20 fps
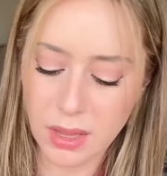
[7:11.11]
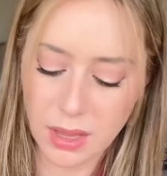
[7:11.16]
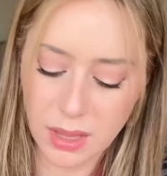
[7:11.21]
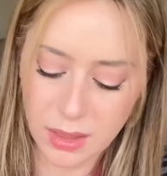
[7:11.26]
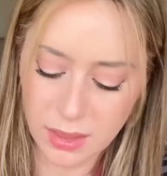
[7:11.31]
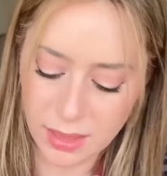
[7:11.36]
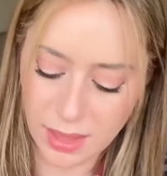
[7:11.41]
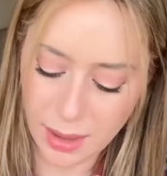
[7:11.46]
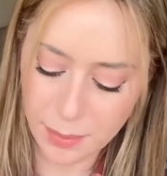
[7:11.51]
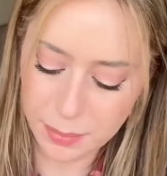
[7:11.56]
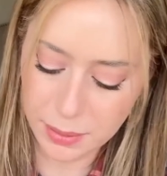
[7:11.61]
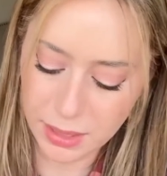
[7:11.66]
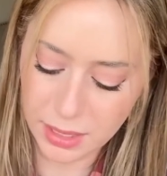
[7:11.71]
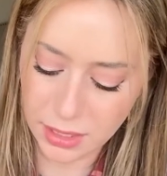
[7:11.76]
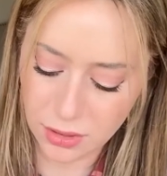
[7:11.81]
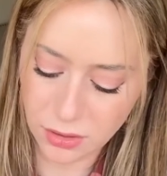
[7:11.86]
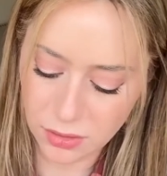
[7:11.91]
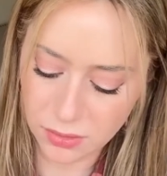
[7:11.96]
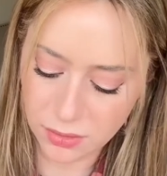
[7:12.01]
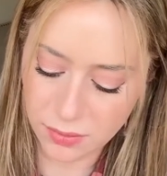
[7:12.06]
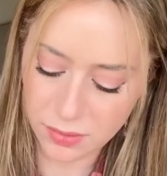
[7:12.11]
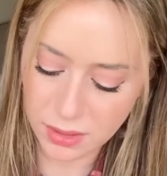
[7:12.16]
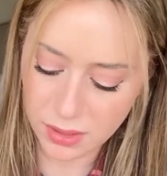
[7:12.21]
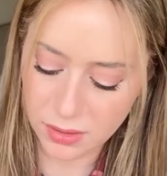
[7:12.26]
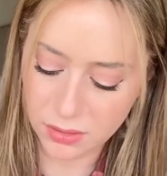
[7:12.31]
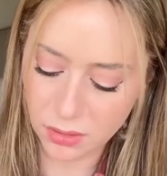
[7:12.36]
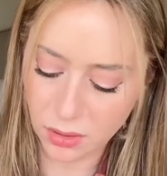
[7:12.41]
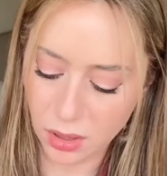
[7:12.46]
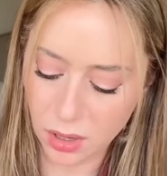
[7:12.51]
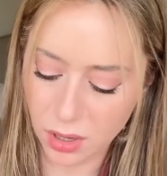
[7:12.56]
The applications of
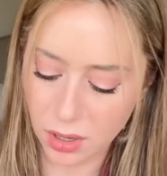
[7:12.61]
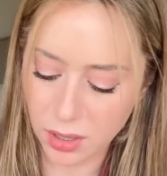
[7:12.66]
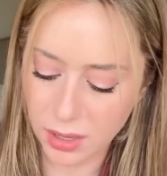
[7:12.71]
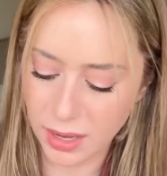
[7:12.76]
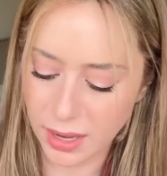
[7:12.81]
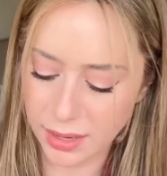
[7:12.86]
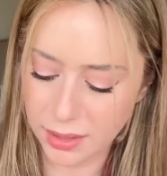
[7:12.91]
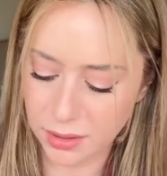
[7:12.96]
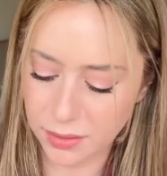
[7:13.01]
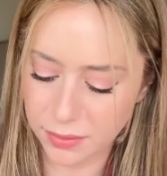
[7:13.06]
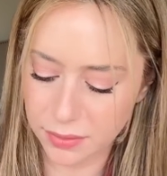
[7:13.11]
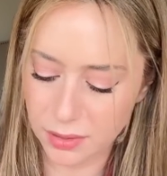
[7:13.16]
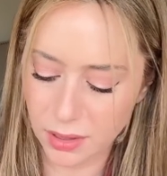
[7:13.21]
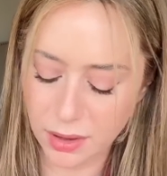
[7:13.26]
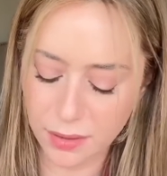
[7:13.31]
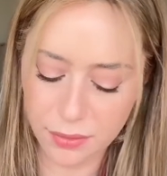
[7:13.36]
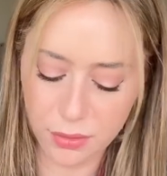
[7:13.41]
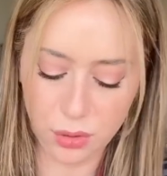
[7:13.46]
these are kind of tough.